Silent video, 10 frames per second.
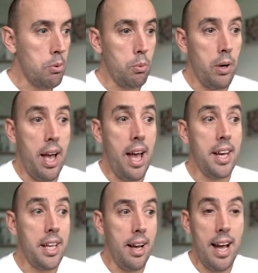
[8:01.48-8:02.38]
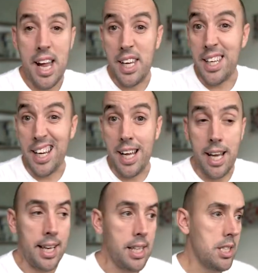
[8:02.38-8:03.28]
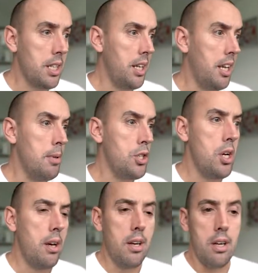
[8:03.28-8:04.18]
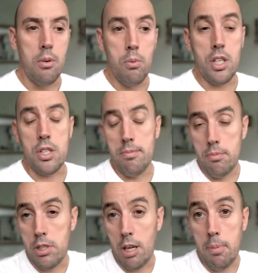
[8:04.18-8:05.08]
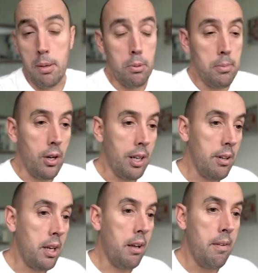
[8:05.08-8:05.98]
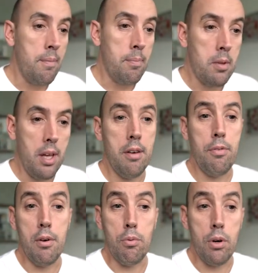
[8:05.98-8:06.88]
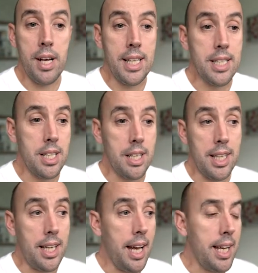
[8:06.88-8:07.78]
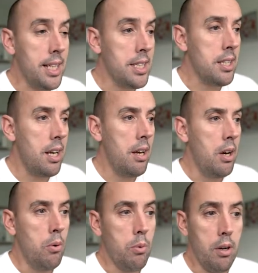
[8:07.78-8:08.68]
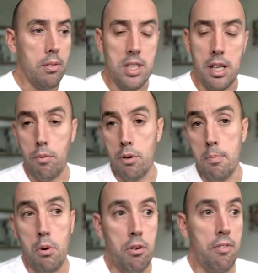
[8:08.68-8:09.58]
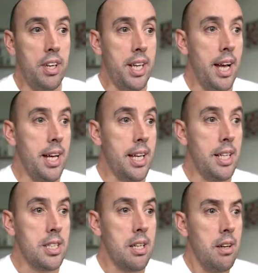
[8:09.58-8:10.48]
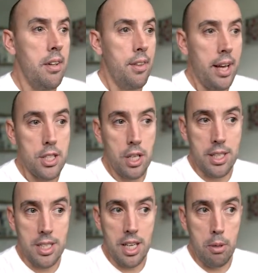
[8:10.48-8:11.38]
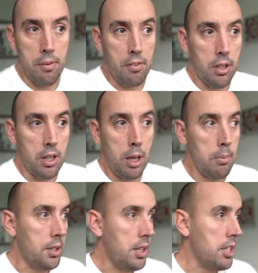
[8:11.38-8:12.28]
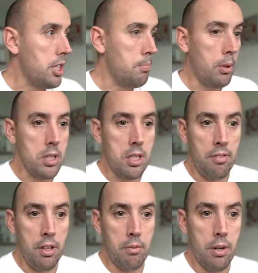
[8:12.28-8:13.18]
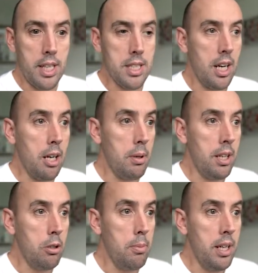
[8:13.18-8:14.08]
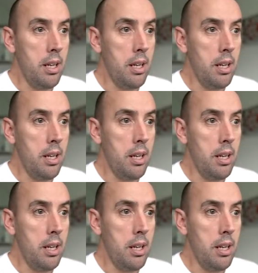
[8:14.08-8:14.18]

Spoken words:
we're adding haze to the image, which some people might like. If we raise the dehaze, we obviously removing that haze. As you can see, we've got a couple of dust spots. If I raise it up a little bit,